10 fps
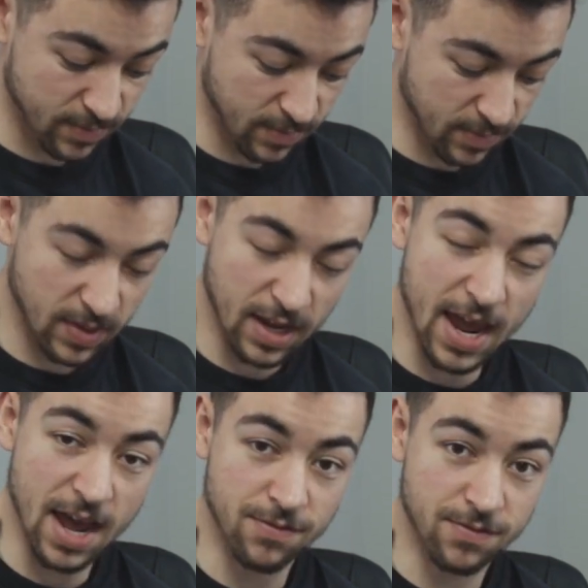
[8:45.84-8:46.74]

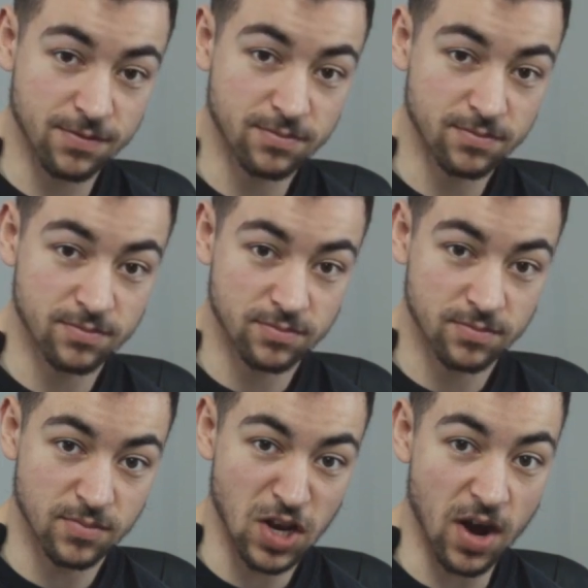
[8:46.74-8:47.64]

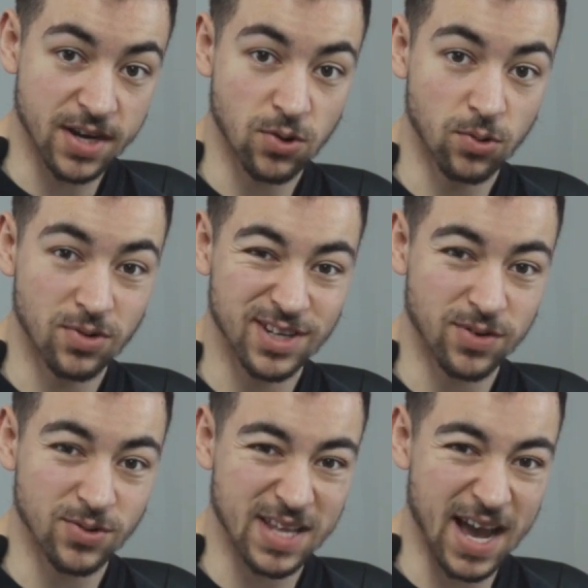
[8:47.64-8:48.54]
F9 chord.
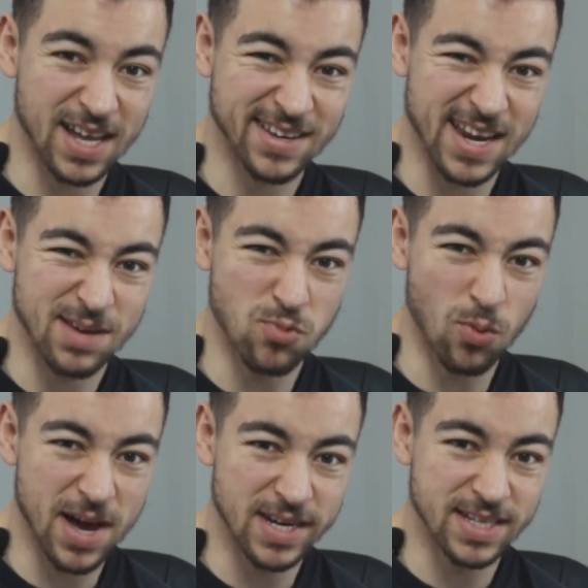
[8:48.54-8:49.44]
If I was to add any more
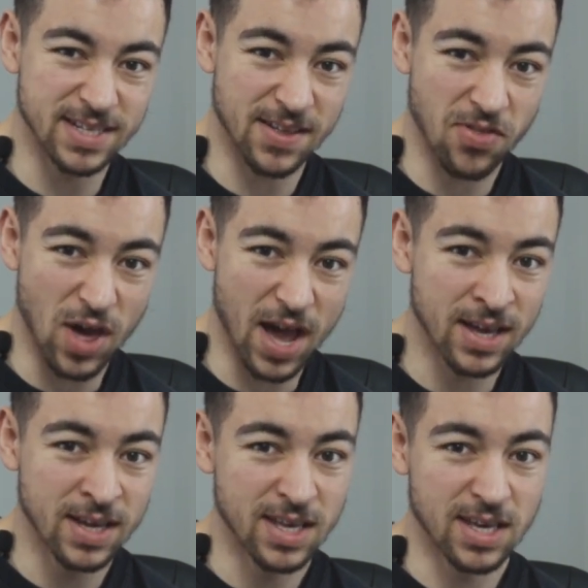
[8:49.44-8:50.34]
melody to that,
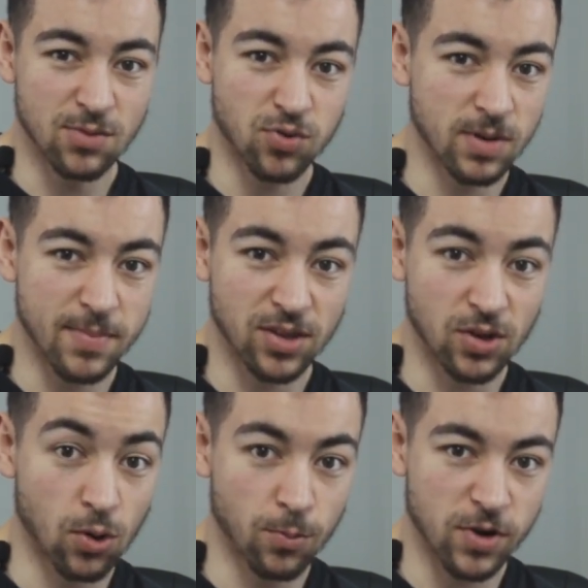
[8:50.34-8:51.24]
it'd probably make the
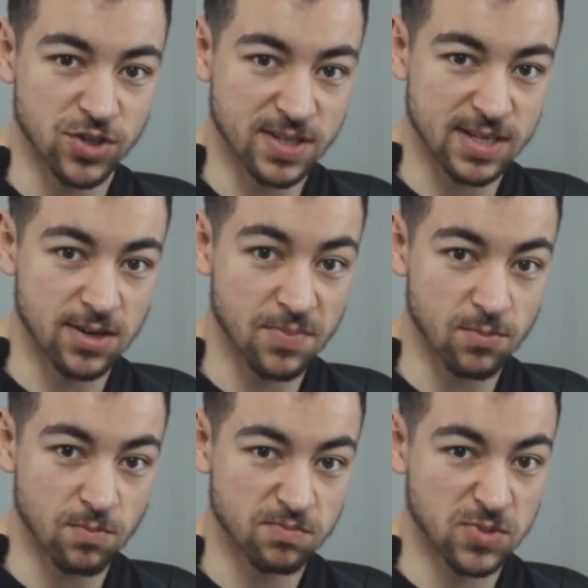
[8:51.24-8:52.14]
chord progression sound a
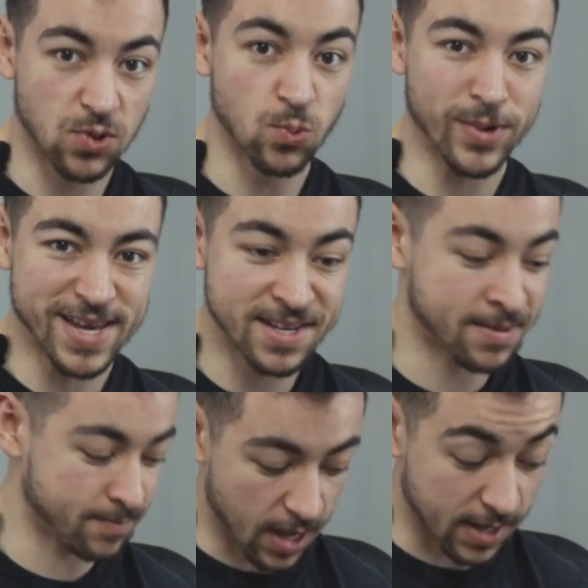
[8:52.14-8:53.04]
bit too
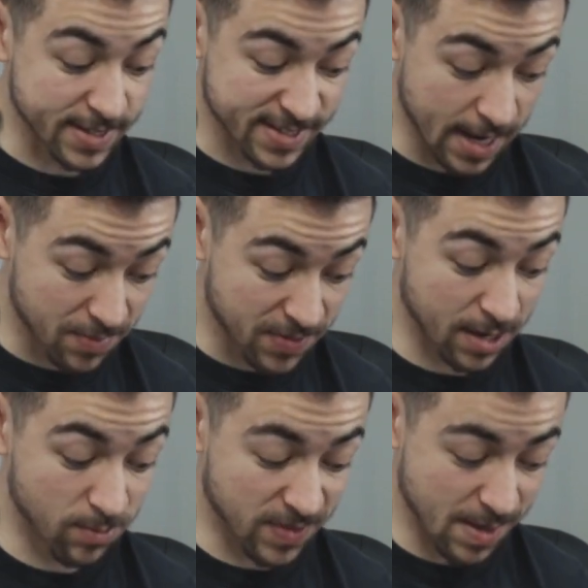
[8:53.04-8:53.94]
weird. Uh, same
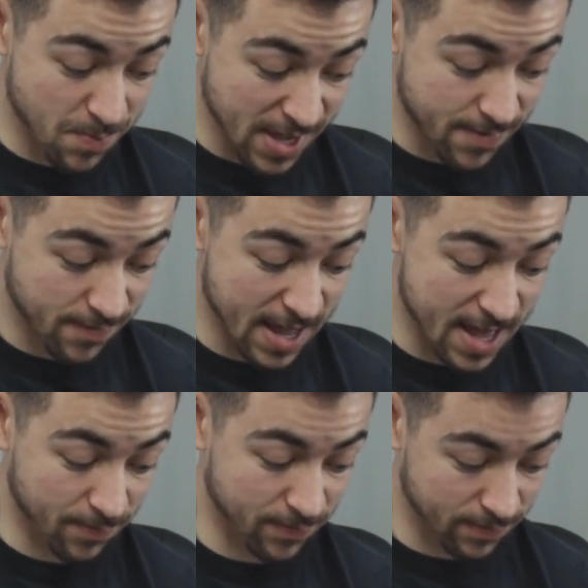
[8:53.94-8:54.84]
thing with the B
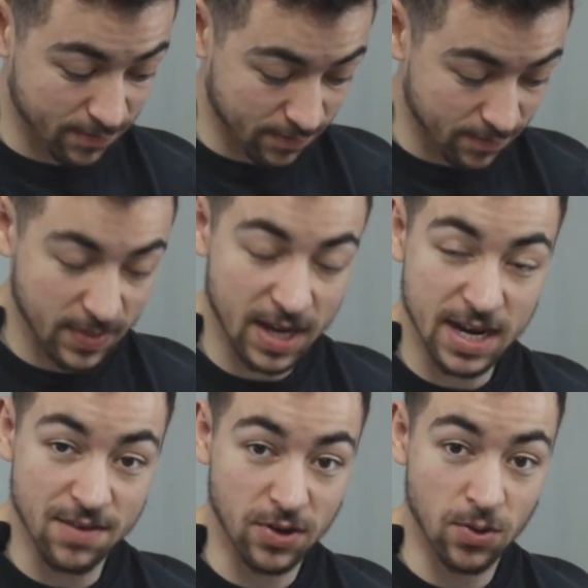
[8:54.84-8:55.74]
flat
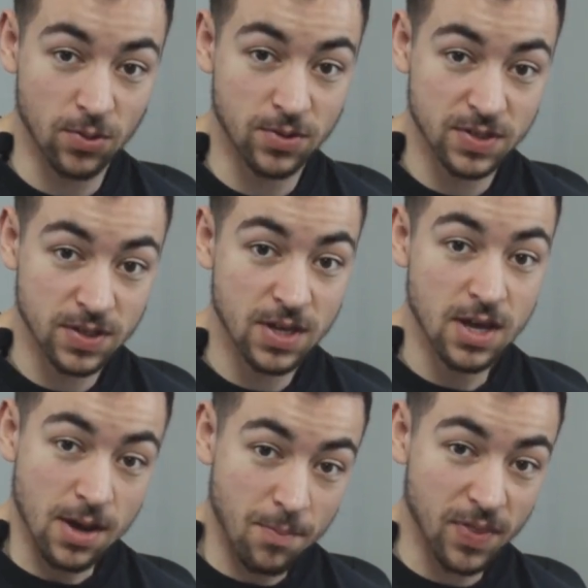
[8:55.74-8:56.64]
11 chord.
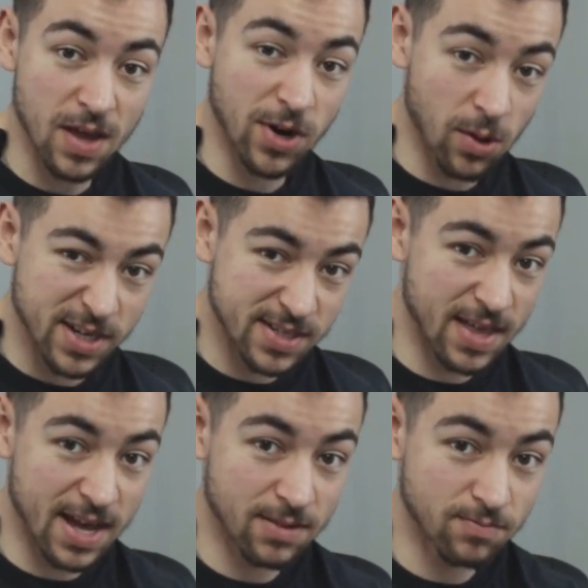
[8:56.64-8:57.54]
But then when I went to
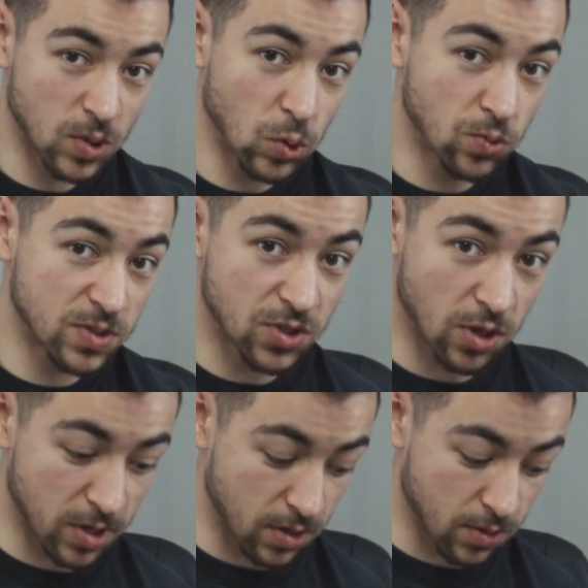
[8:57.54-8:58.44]
that altered
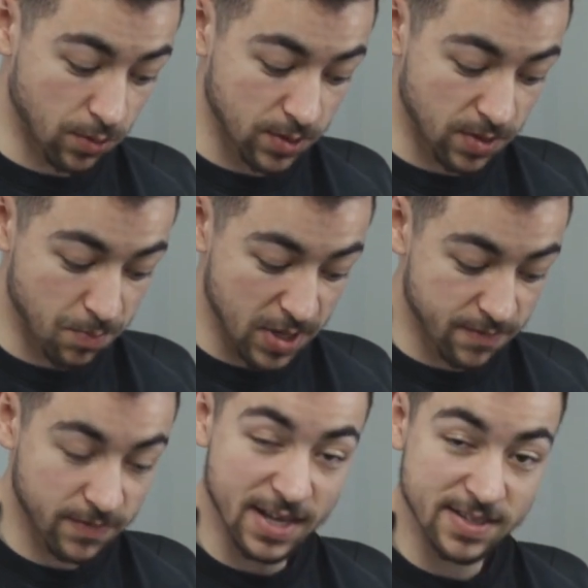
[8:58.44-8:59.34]
dominant chord, the B
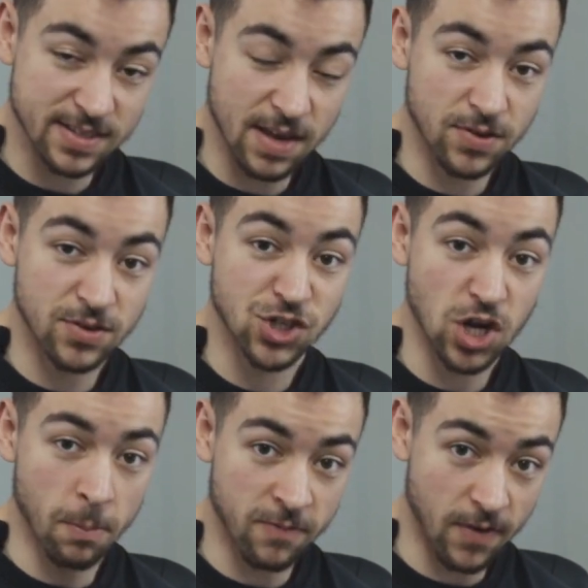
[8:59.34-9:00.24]
flat 7
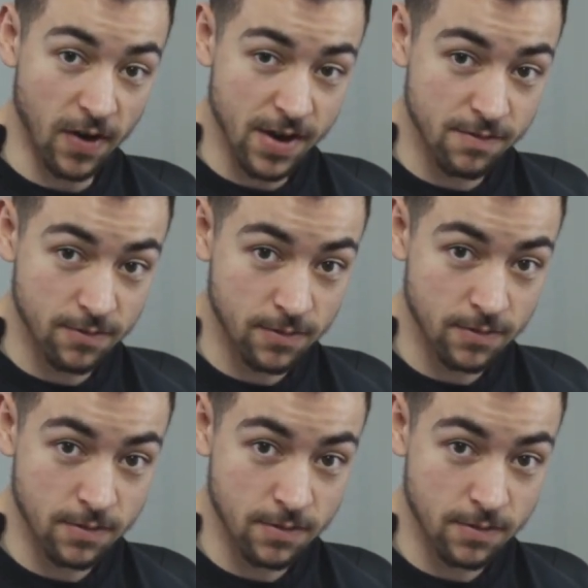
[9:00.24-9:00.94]
sharp 5, took